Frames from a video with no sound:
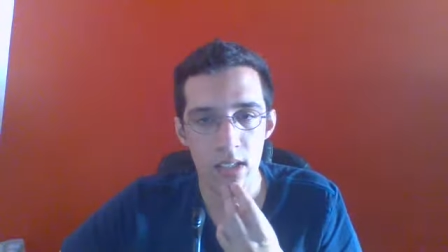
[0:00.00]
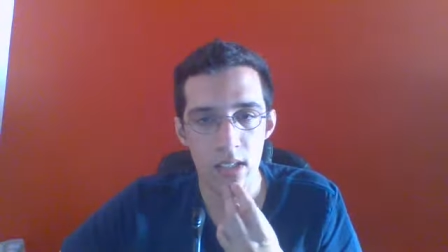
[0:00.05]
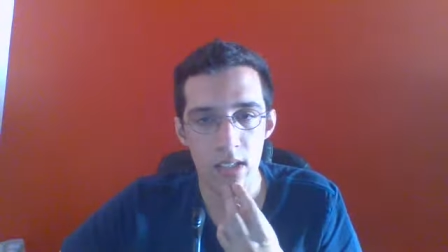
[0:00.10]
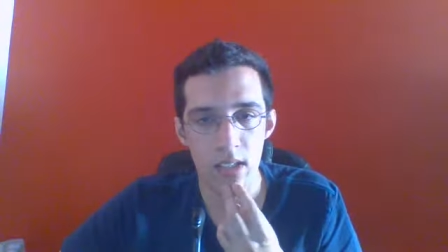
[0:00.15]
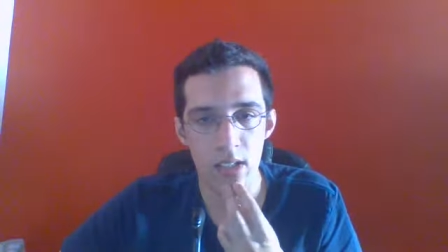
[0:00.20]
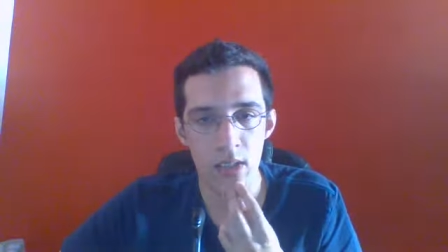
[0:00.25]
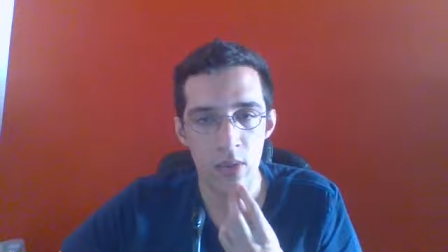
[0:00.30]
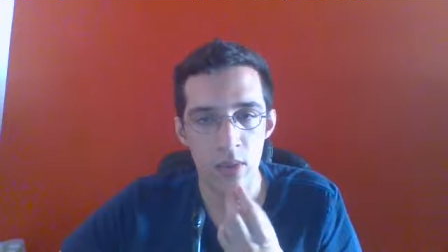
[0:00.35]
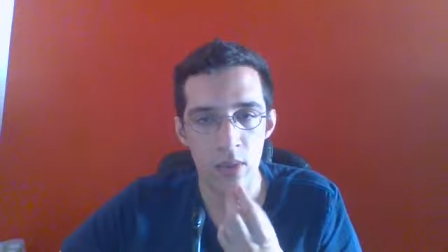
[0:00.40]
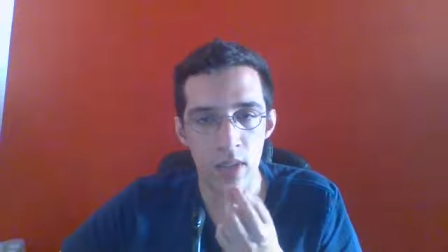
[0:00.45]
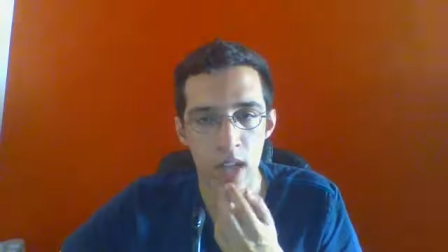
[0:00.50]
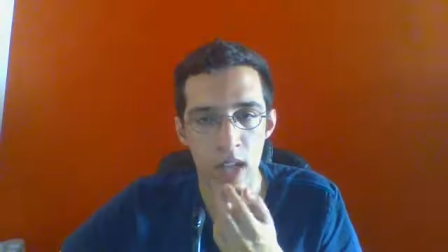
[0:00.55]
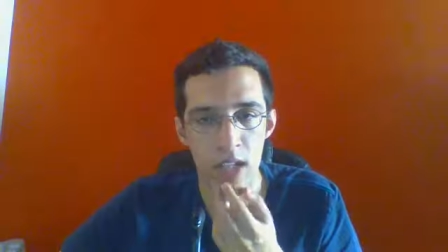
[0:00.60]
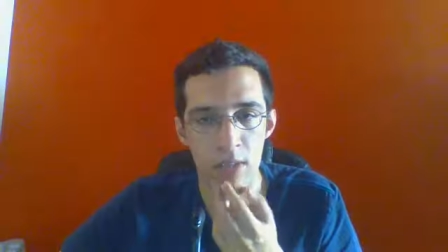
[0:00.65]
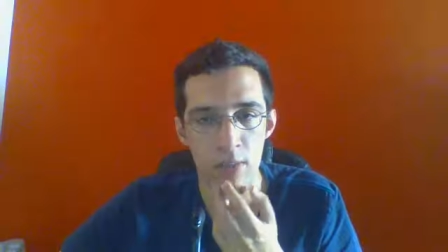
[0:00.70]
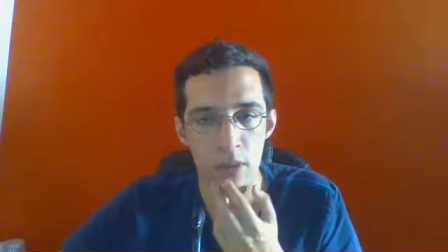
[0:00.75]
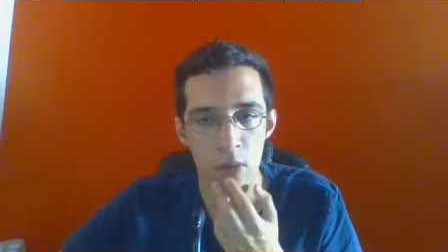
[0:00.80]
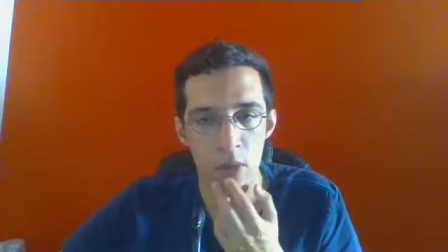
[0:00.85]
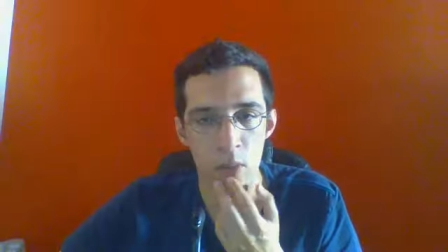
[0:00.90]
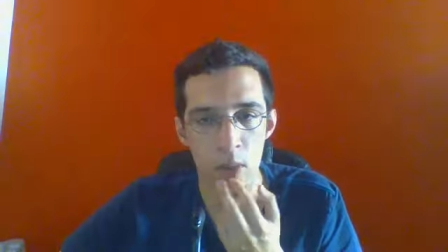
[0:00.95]
It's okay,
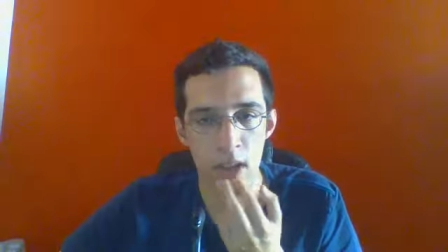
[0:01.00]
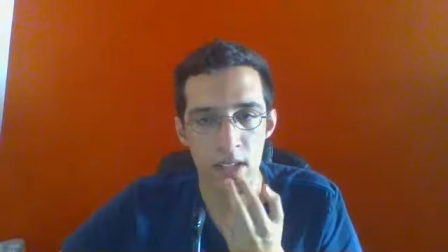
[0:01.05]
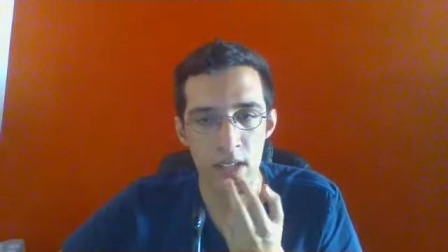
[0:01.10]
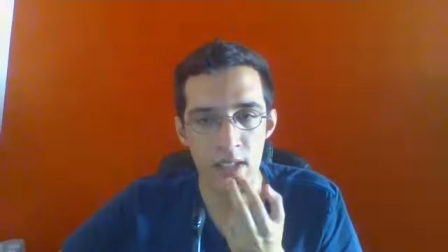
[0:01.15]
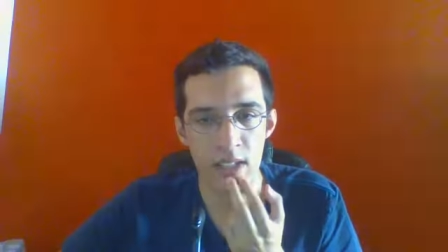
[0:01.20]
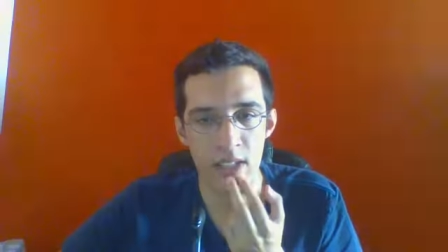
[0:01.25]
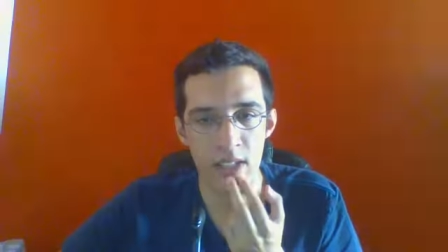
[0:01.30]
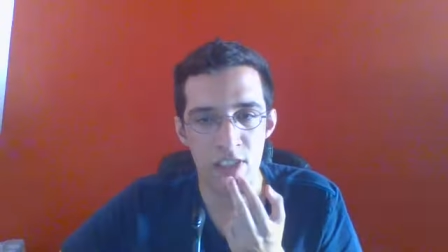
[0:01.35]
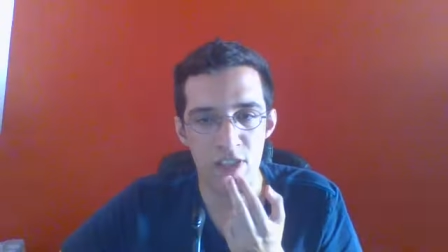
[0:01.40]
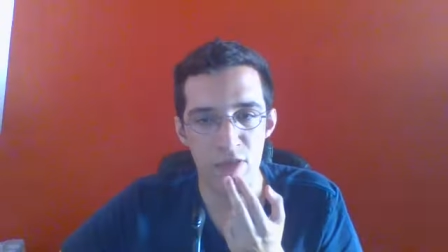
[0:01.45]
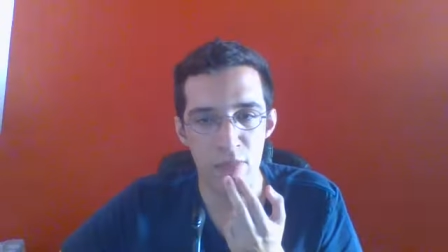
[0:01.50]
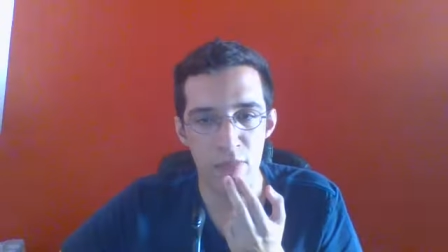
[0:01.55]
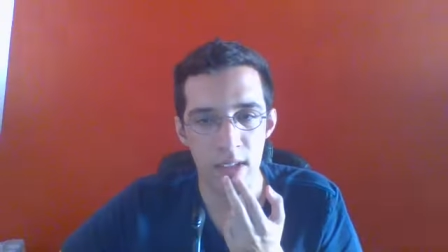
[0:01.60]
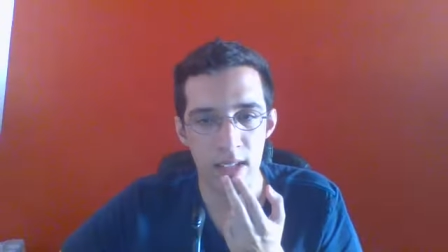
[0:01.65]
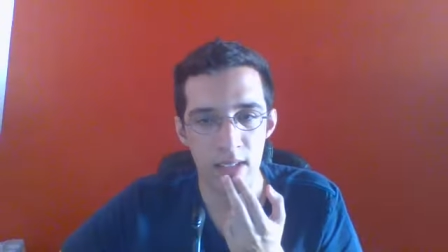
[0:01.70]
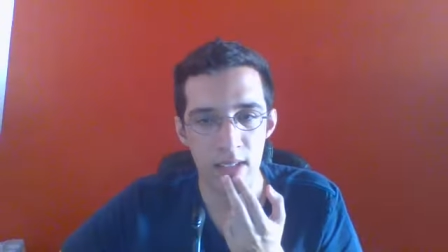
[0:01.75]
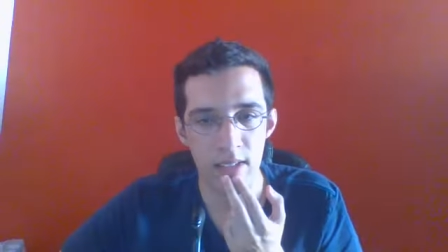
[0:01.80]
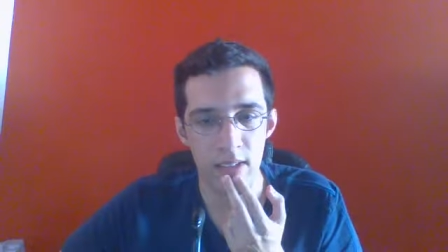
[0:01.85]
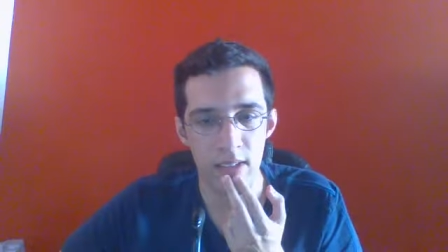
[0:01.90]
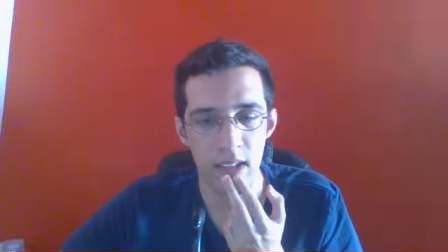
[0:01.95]
it's been a while since we've
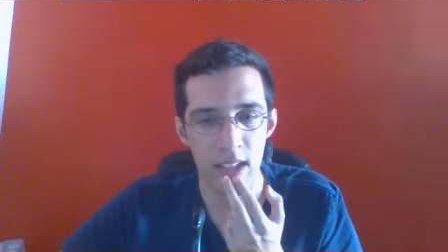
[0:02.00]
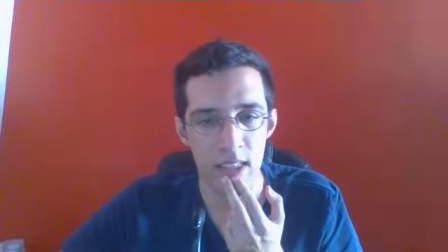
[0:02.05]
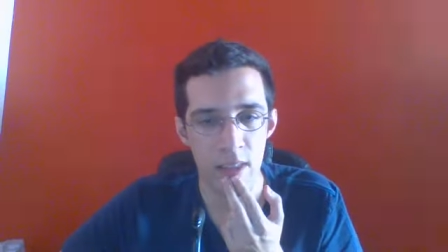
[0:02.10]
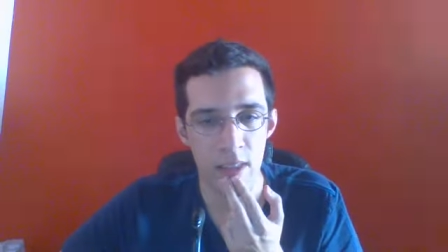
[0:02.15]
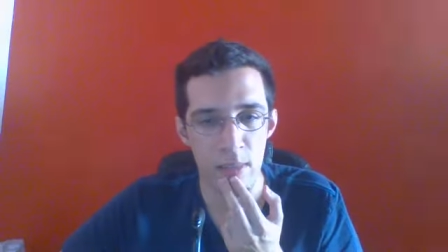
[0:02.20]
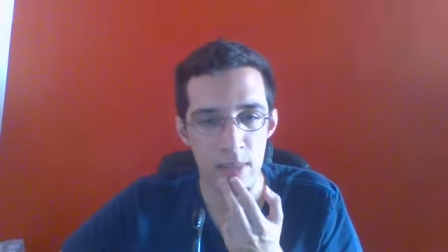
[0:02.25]
baked together.